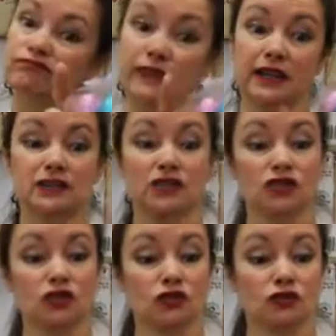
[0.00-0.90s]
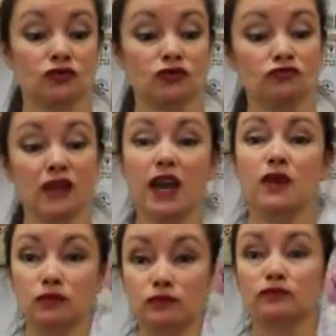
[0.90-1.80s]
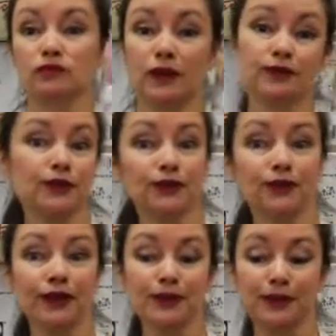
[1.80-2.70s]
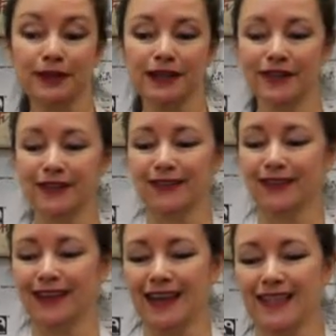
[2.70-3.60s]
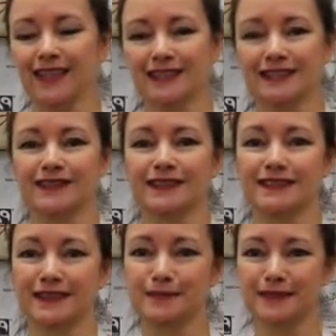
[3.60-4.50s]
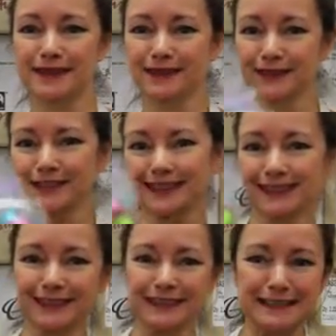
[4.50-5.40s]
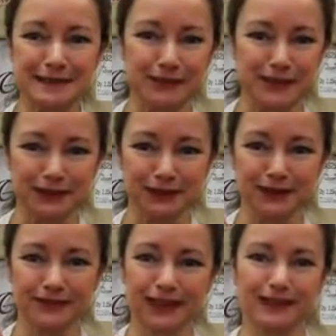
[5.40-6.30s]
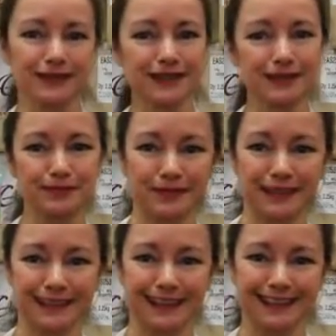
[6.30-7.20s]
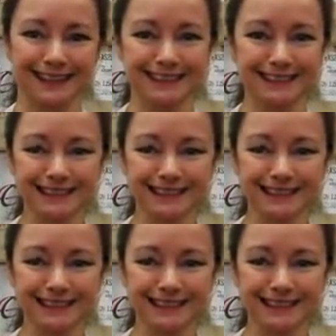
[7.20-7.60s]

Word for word: That's sort of, yeah, one for a friend or whatever, and this is for someone really, really special. they would really appreciate it.